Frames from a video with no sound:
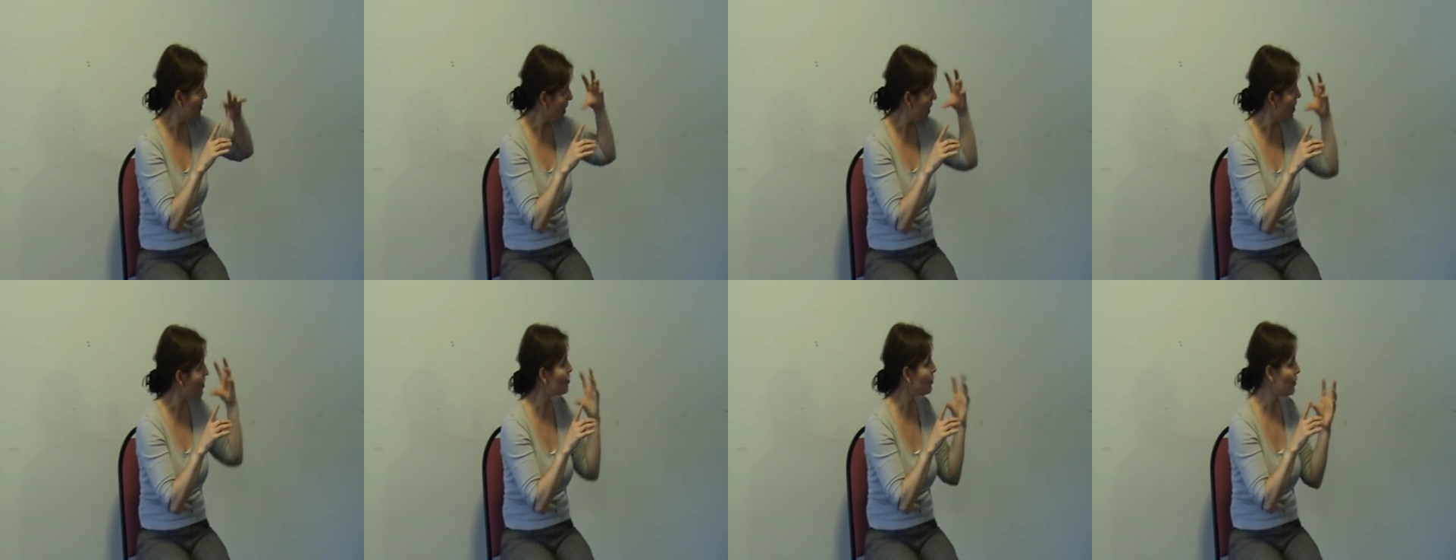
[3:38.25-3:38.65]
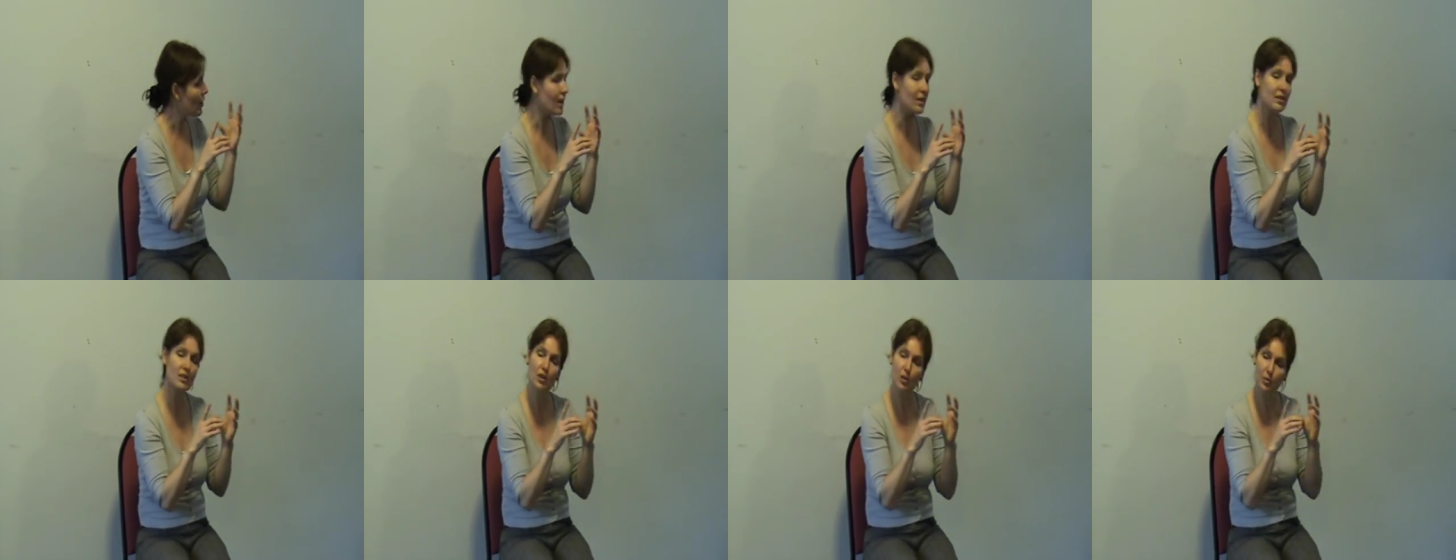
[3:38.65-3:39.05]
other
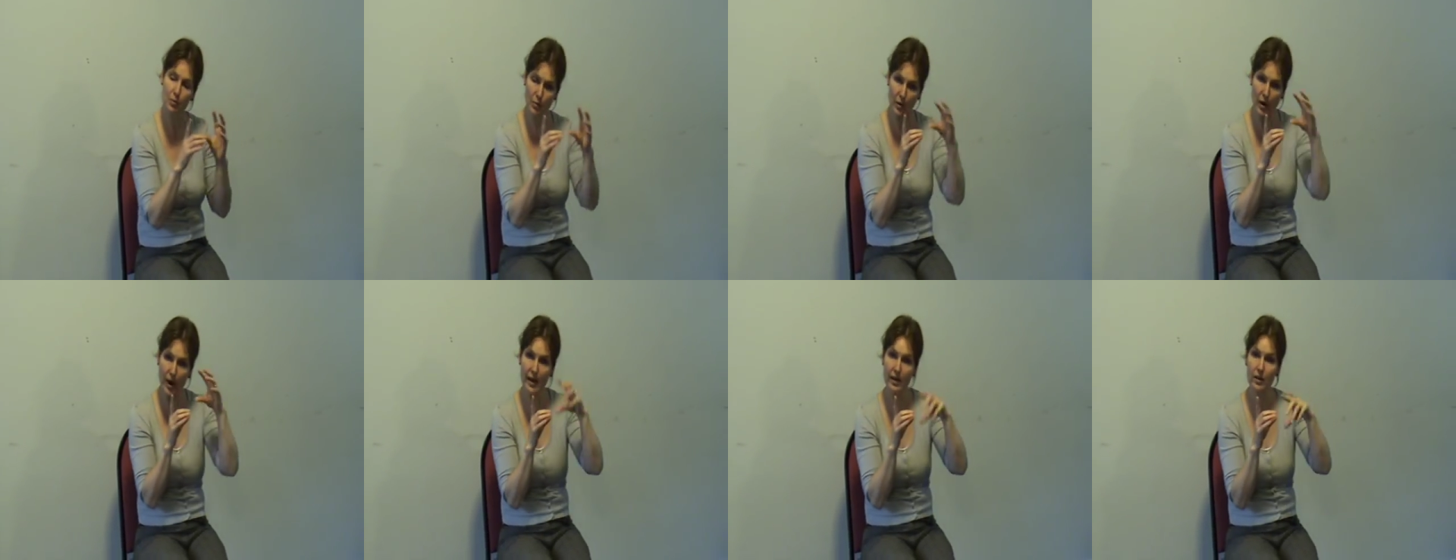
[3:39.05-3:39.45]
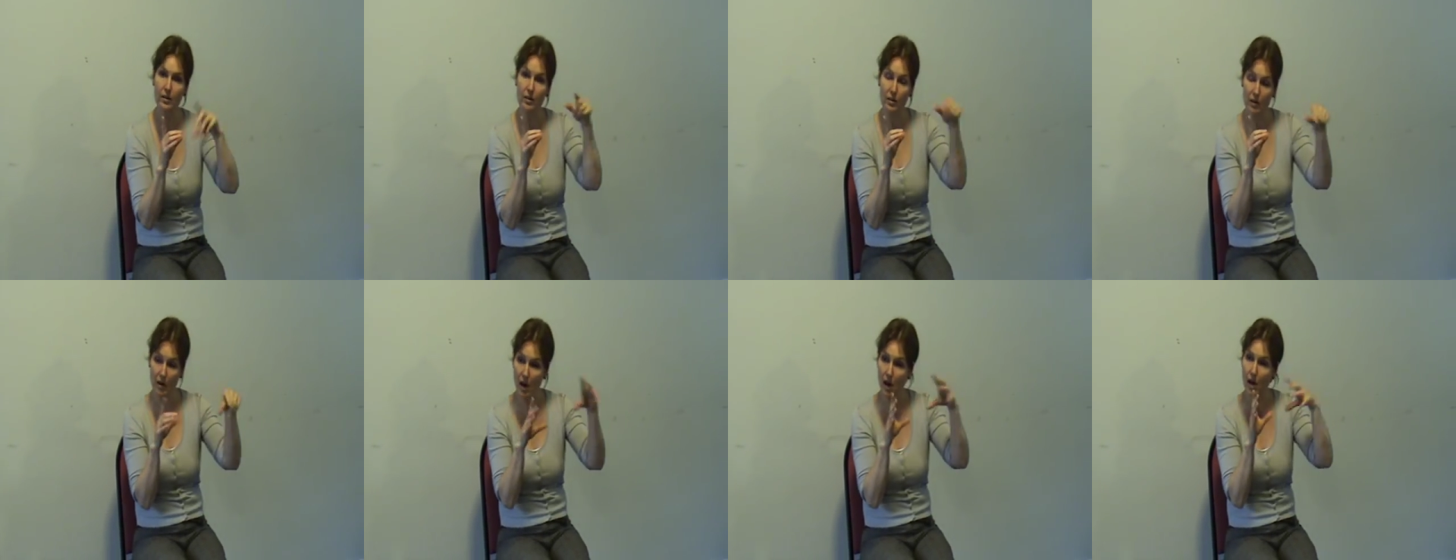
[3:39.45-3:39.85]
parts of the brain
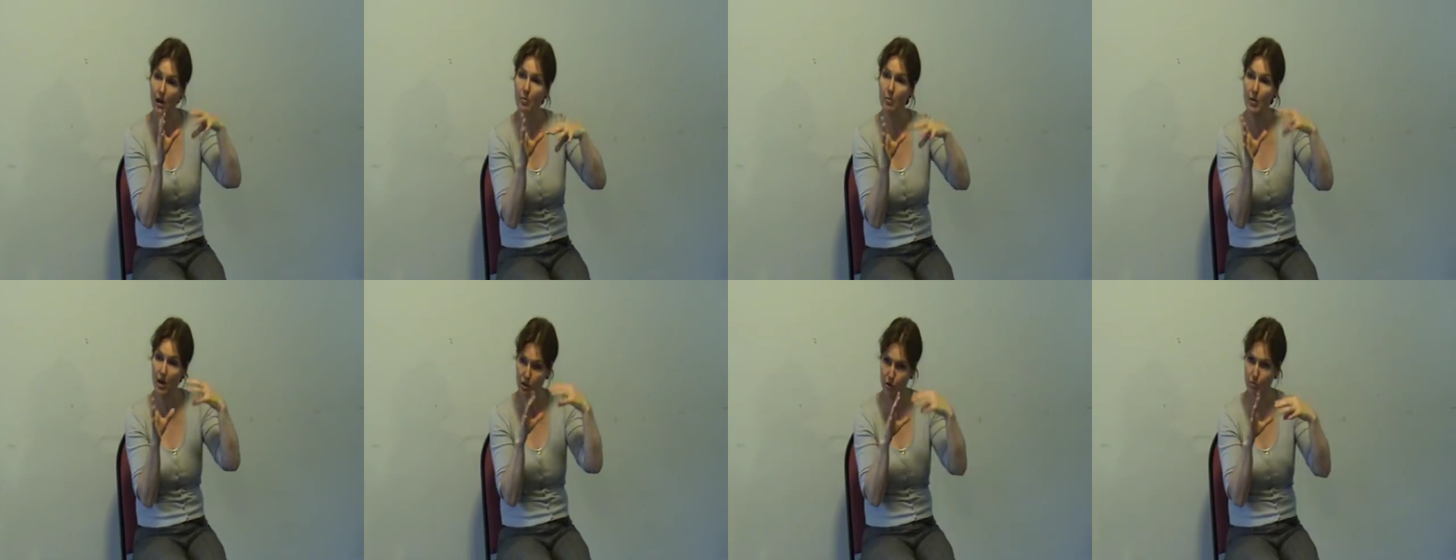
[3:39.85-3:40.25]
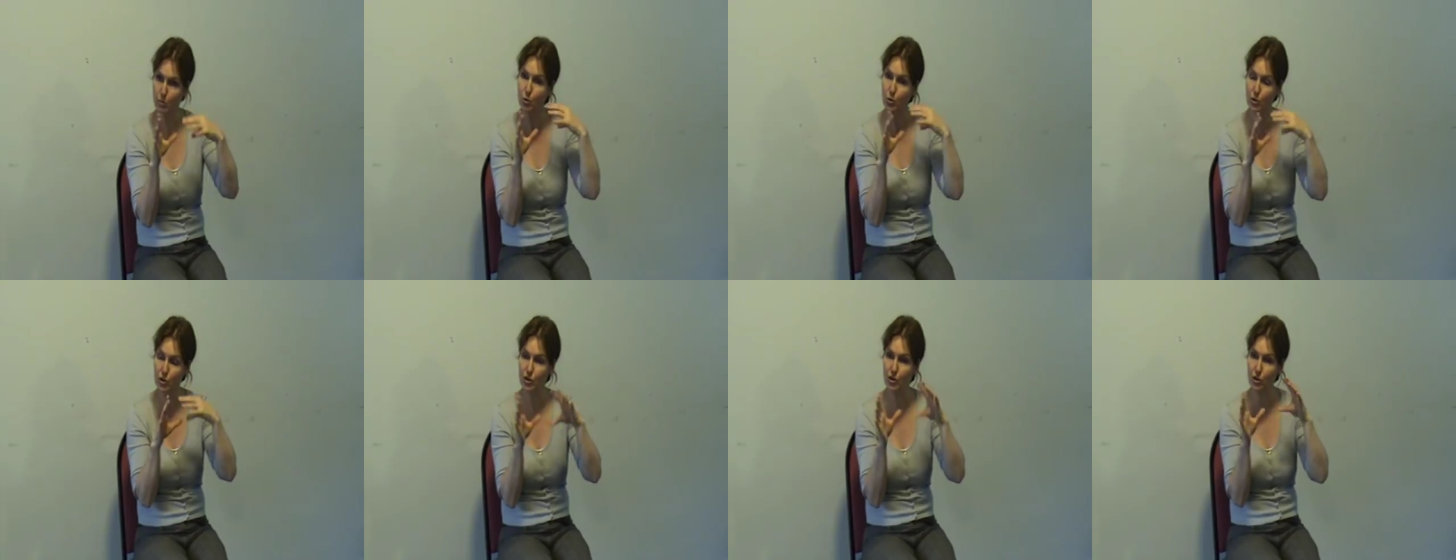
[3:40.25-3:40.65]
that are much
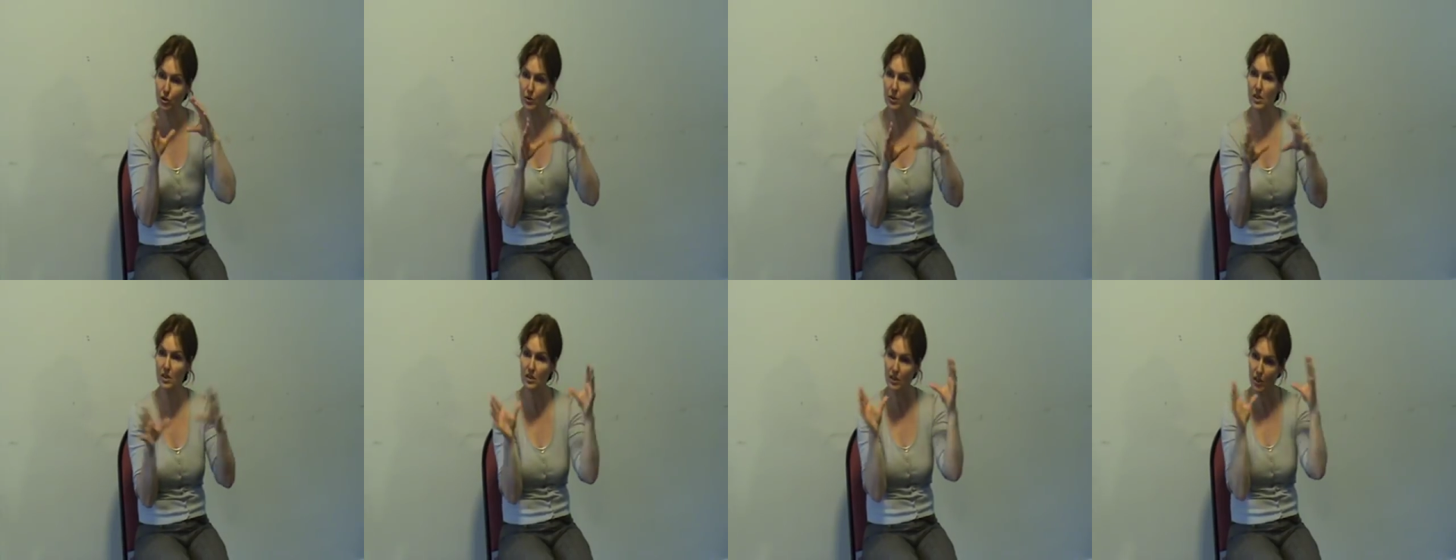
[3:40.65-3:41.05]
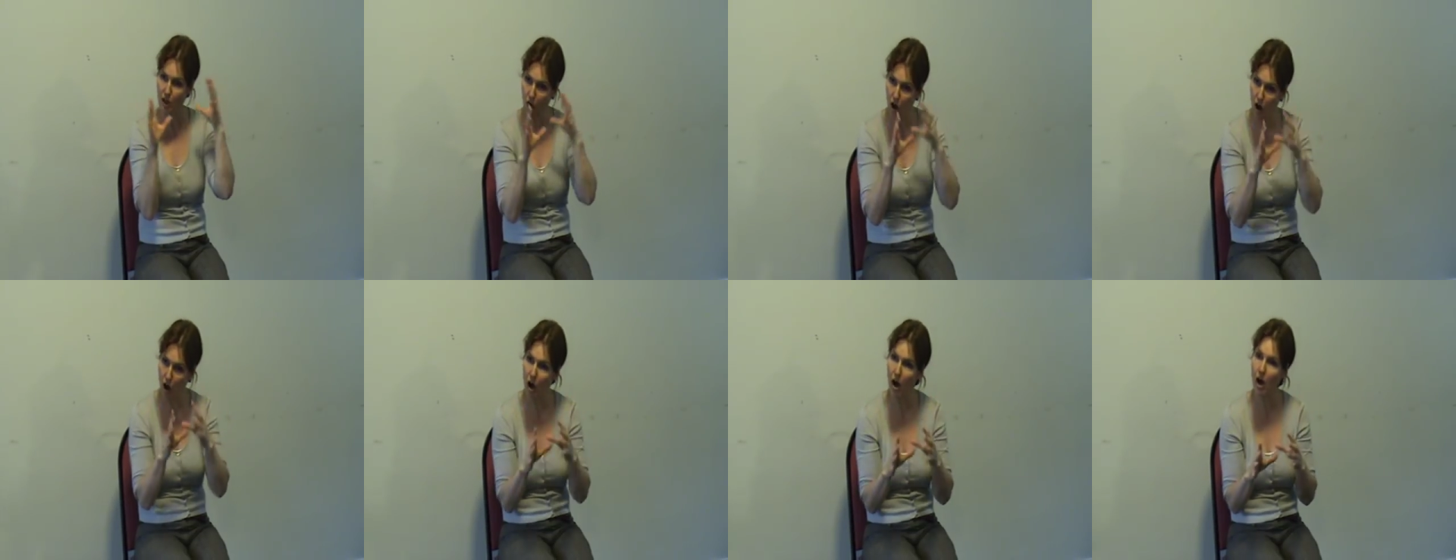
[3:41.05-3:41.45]
more to do with these
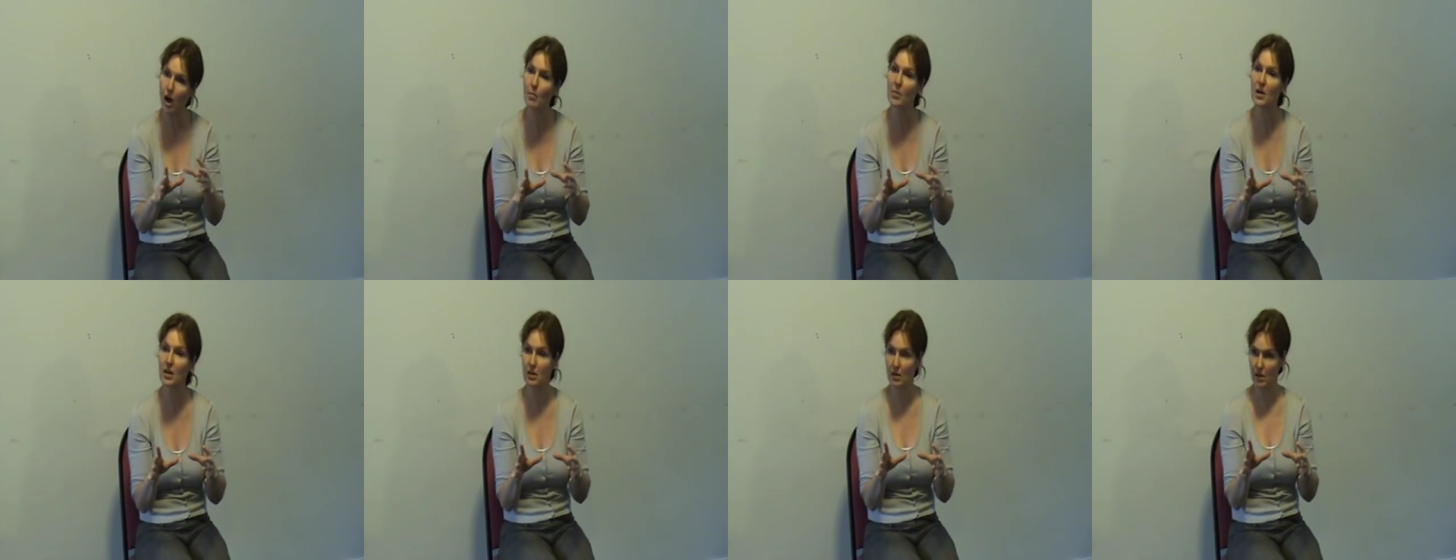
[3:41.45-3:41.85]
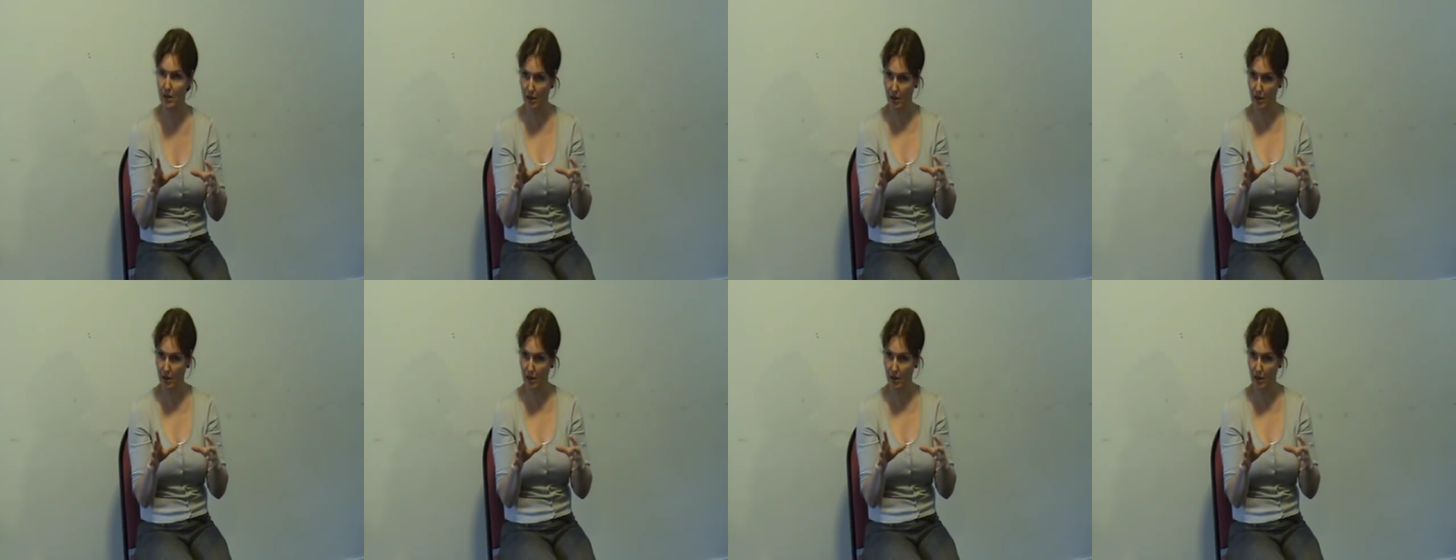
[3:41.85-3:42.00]
calmer